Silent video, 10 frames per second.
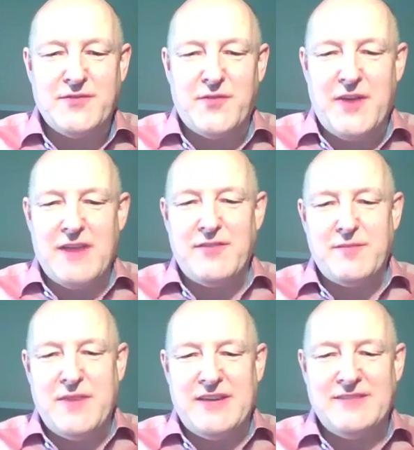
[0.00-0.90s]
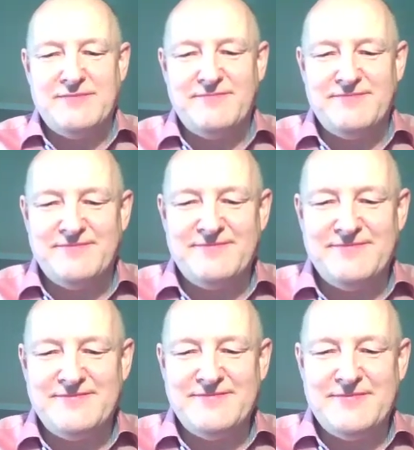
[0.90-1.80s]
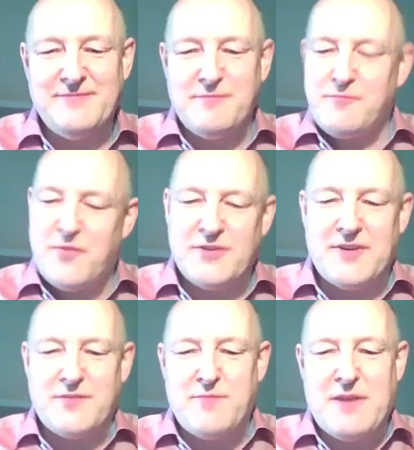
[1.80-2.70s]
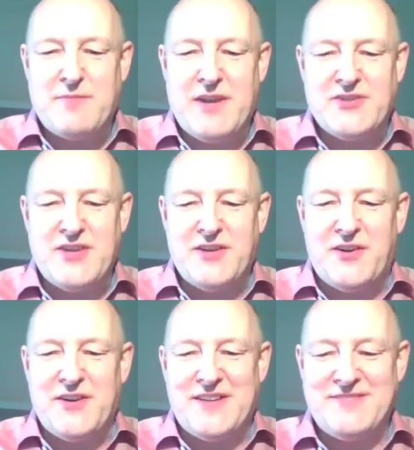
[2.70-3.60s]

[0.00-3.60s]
having me. It was a big pleasure and honor.